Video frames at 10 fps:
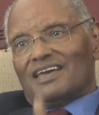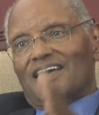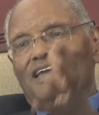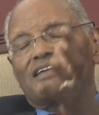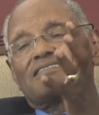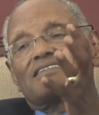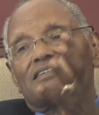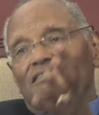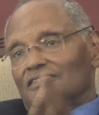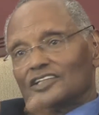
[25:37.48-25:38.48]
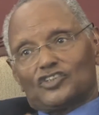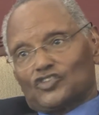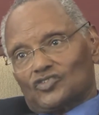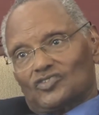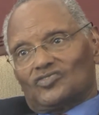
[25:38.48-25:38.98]
and
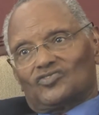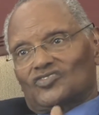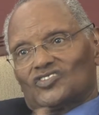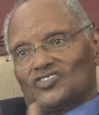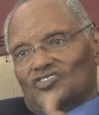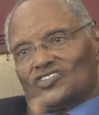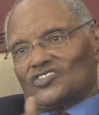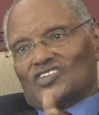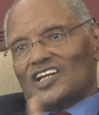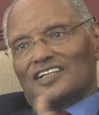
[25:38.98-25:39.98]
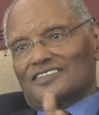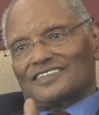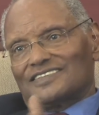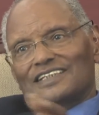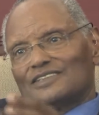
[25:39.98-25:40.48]

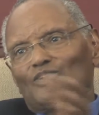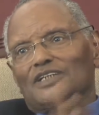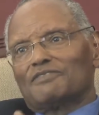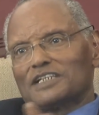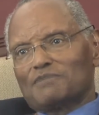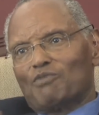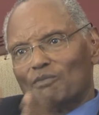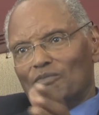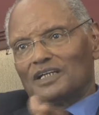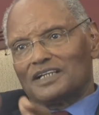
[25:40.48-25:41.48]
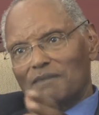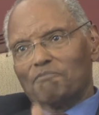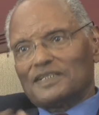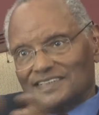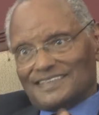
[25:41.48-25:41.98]
they don't have any dam
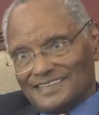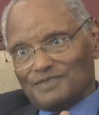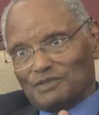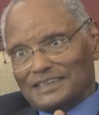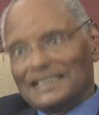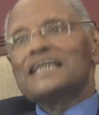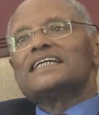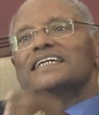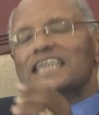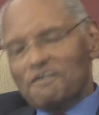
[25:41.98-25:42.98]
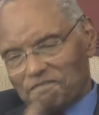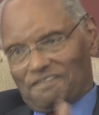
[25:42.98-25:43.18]
busters, but if